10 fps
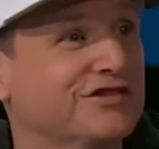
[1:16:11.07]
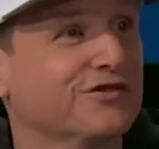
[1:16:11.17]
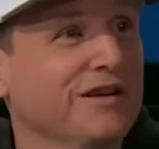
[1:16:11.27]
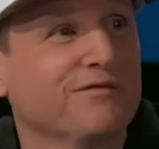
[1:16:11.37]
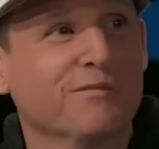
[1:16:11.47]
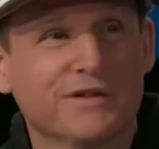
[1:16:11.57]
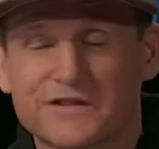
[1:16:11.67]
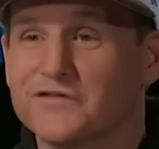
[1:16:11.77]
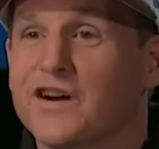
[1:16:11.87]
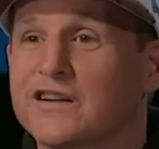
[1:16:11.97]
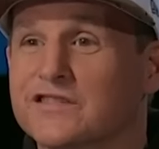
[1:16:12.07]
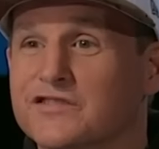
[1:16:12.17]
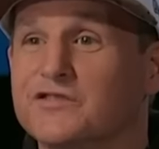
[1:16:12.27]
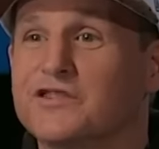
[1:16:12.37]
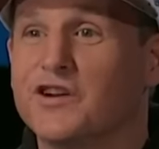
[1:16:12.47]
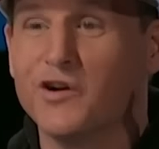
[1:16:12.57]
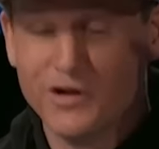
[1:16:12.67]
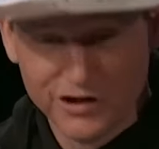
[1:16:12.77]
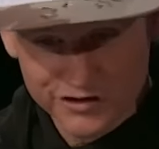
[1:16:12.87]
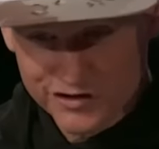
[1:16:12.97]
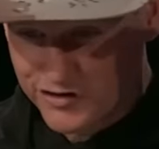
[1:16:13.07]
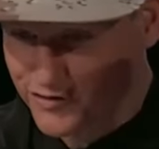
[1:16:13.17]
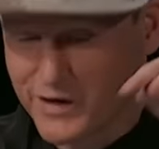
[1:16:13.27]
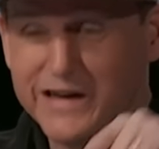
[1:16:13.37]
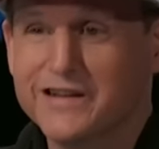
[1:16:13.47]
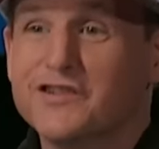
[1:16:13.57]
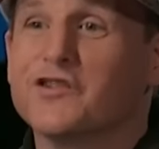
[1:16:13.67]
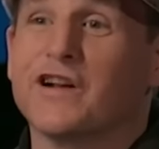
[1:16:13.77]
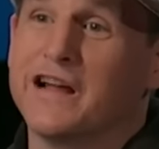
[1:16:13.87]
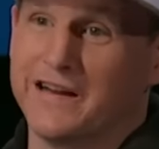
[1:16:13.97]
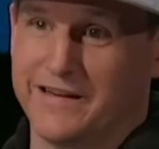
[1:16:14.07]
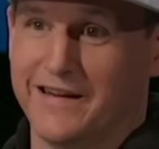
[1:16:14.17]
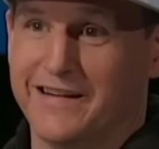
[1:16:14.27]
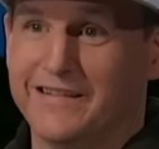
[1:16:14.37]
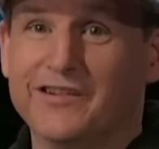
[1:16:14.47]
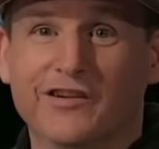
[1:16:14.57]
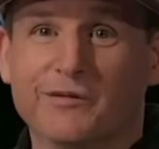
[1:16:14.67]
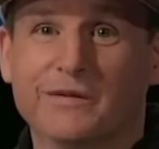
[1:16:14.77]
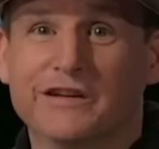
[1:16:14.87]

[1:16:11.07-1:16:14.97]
straight from this studio straight into your lake. You know what I